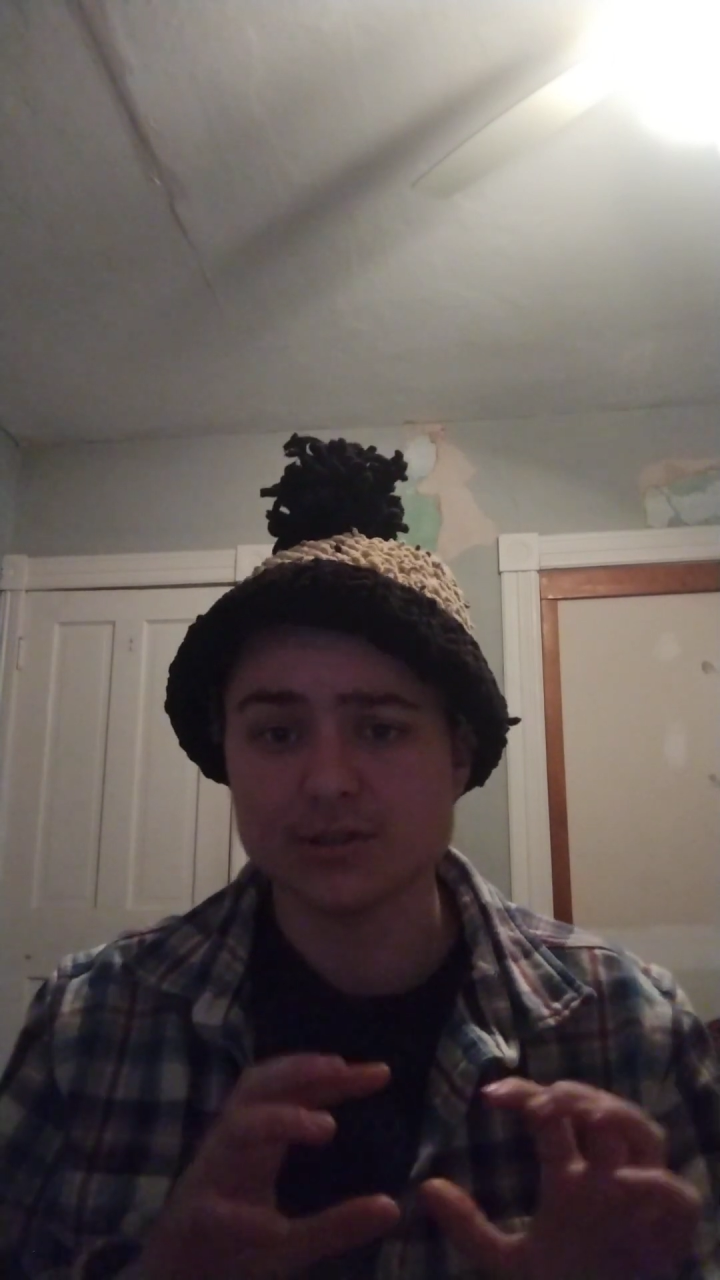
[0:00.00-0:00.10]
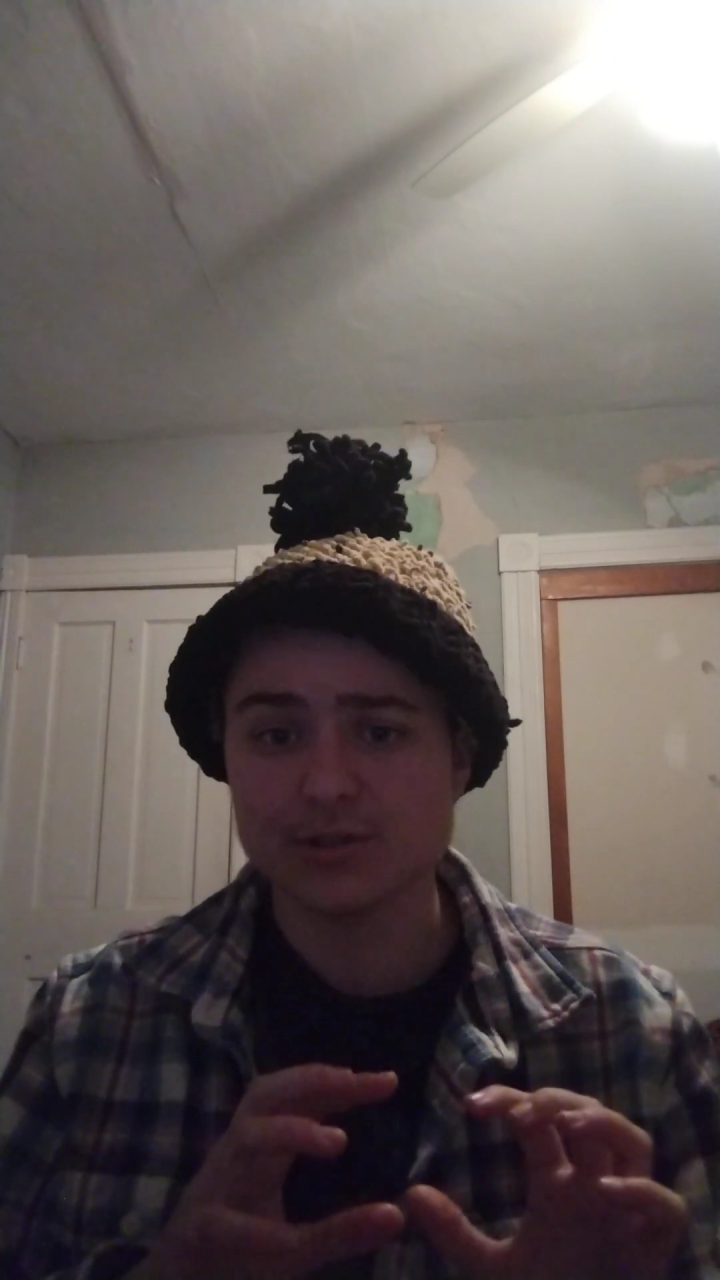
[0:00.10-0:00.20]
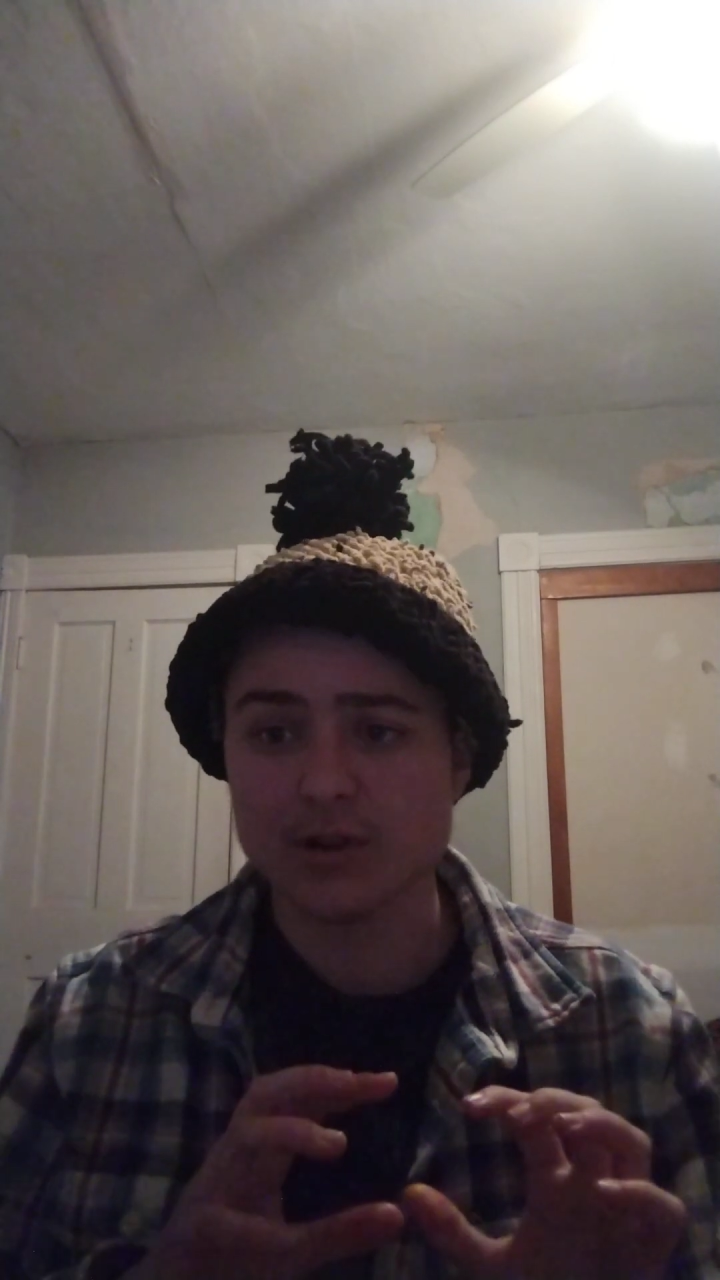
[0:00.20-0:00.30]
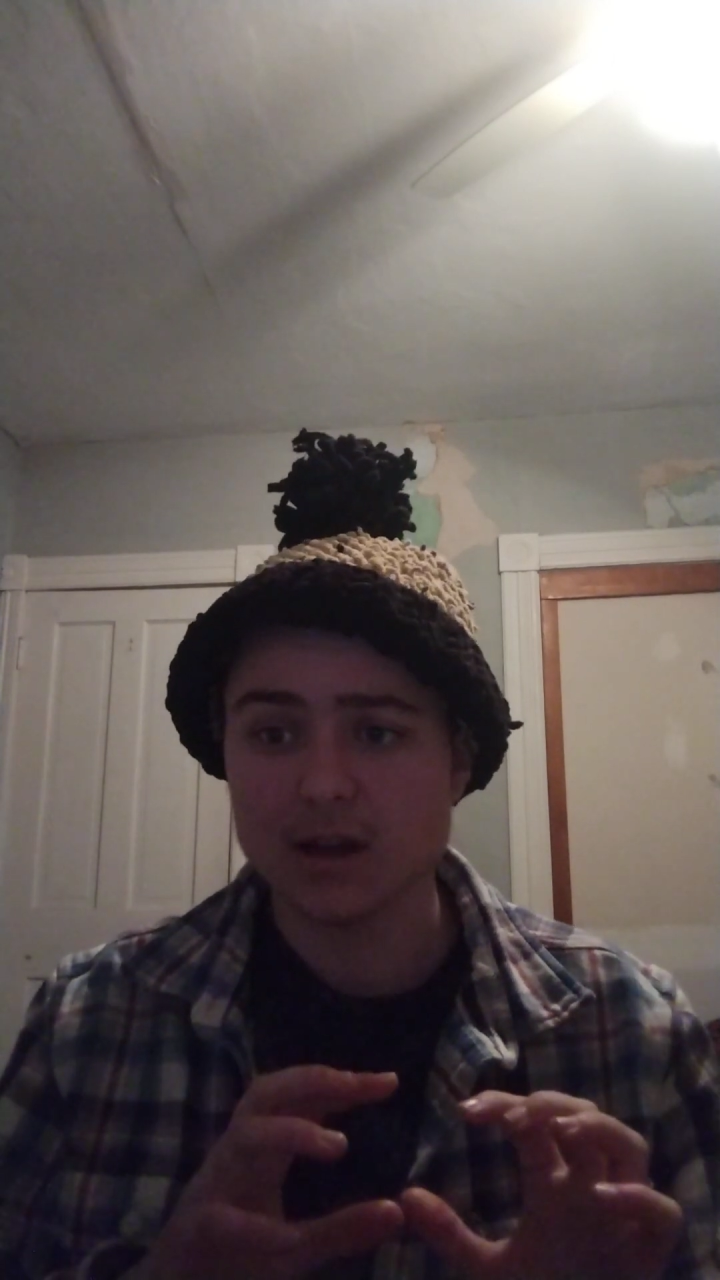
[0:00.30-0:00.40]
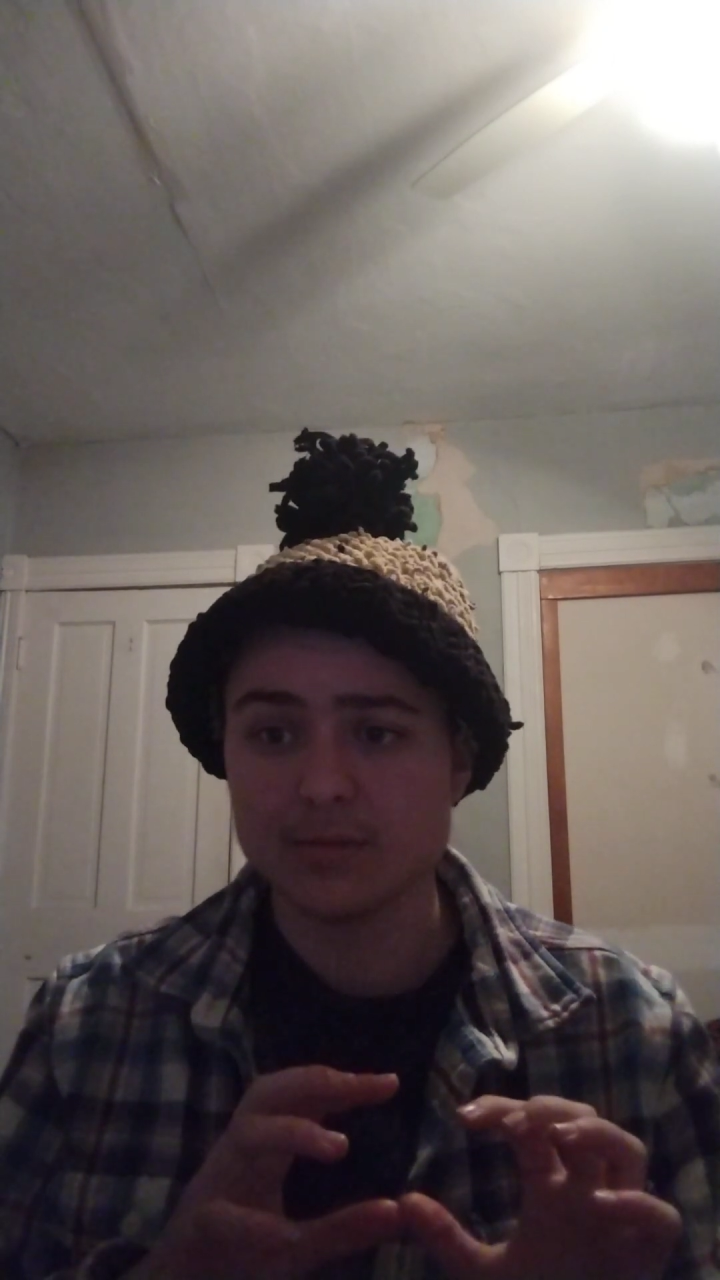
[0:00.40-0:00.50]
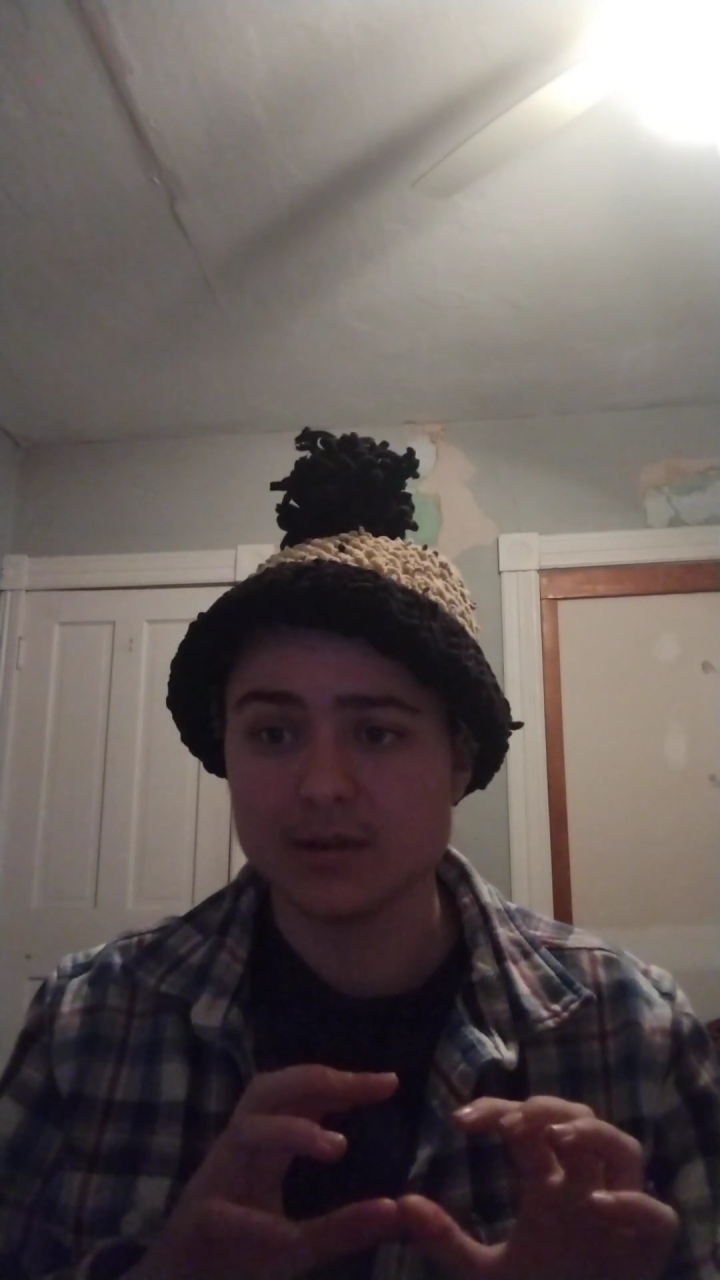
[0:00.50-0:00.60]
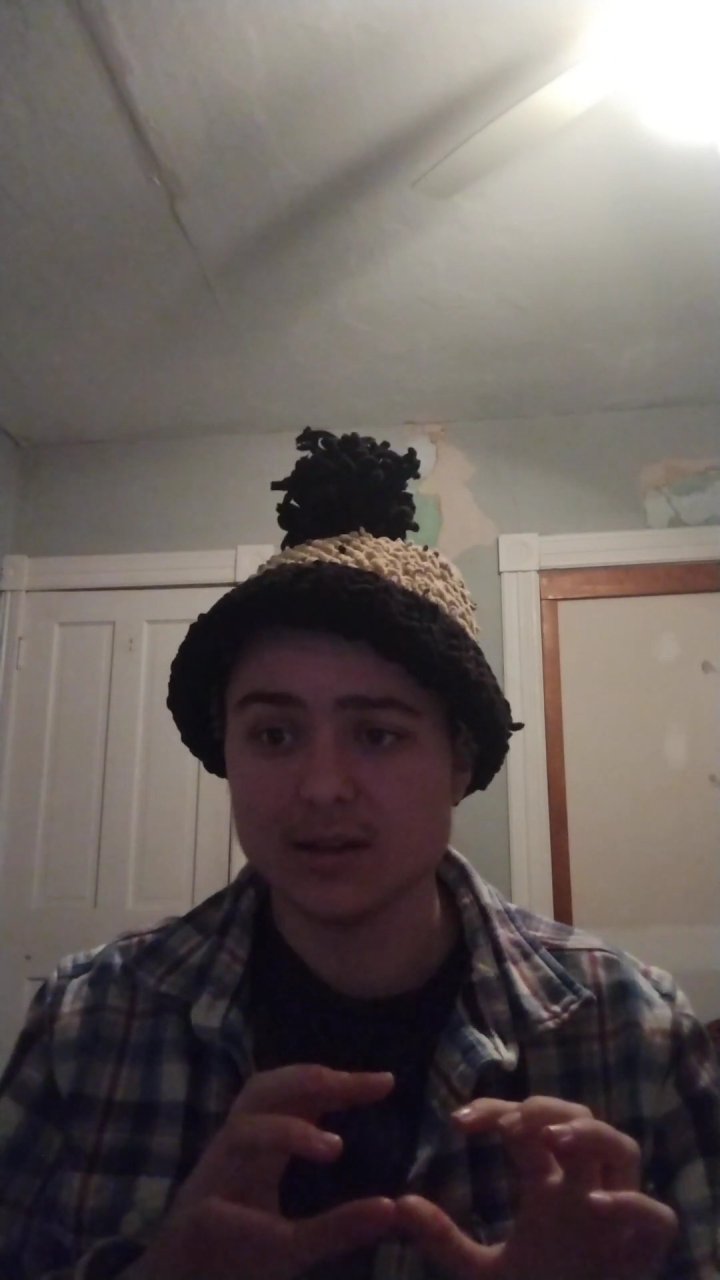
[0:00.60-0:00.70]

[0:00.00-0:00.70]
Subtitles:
described